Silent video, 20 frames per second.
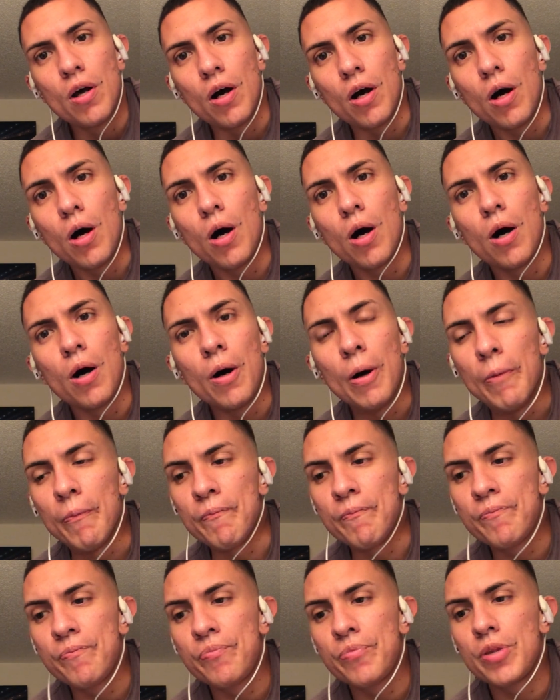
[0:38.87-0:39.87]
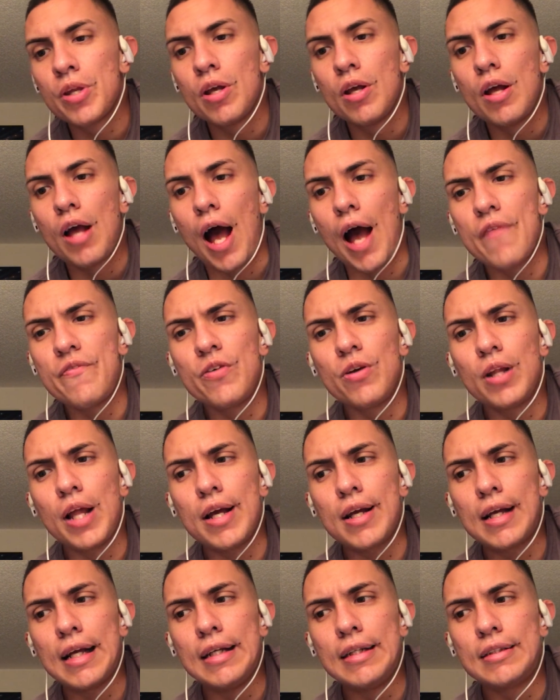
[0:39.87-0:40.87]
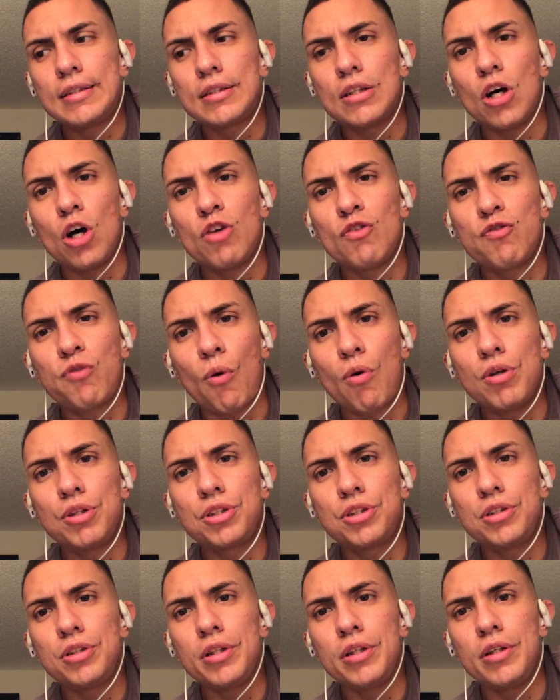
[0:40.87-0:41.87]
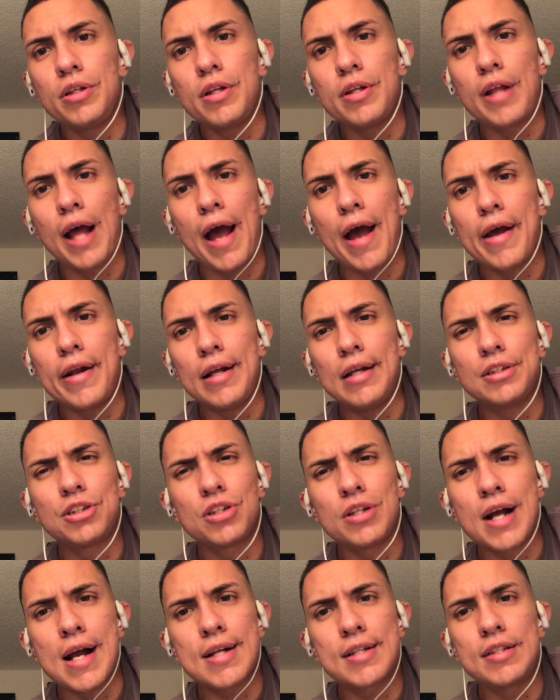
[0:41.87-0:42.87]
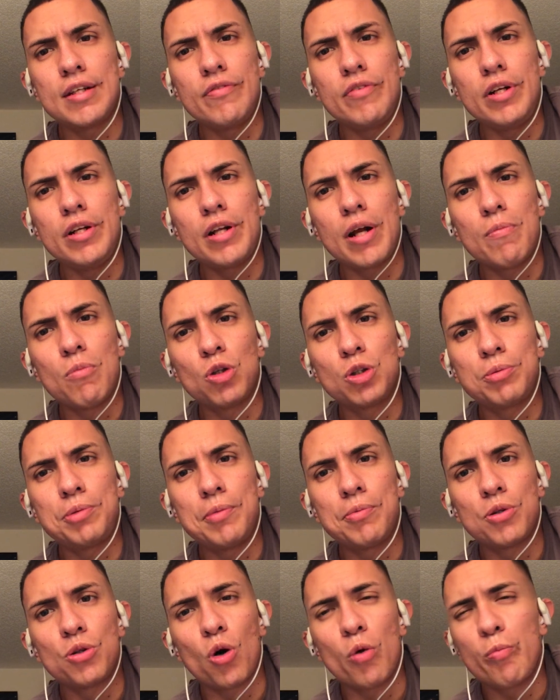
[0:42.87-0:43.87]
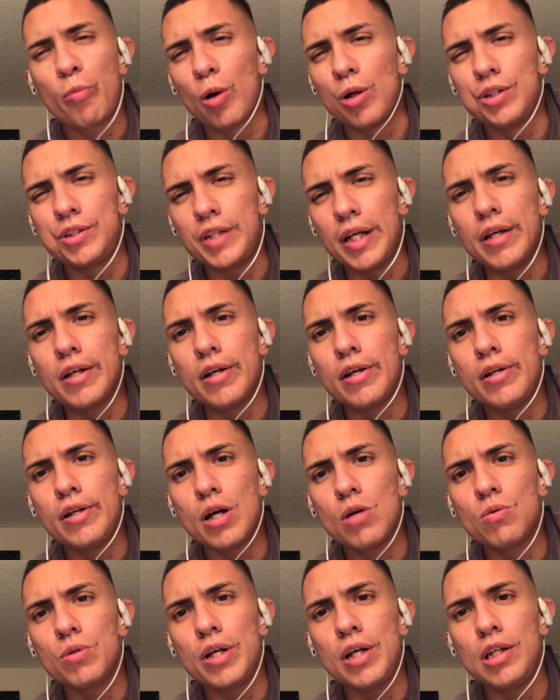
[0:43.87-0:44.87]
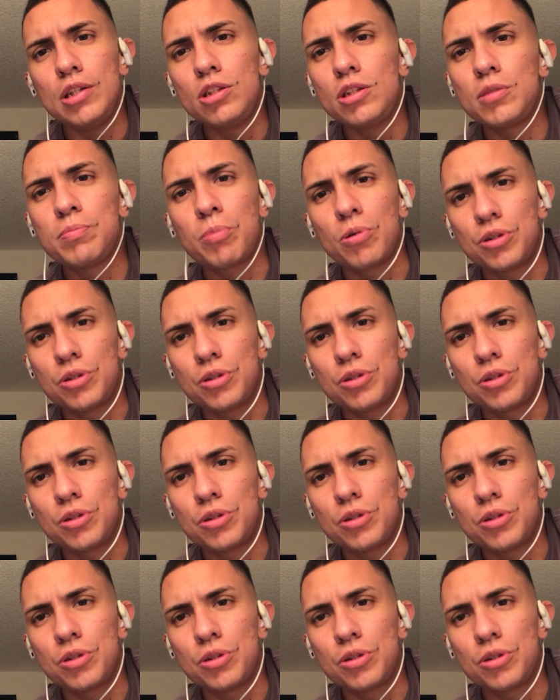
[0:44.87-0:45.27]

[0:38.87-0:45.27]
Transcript: um, i feel like it's unfortunate that it's an activity that most people don't partake in nowadays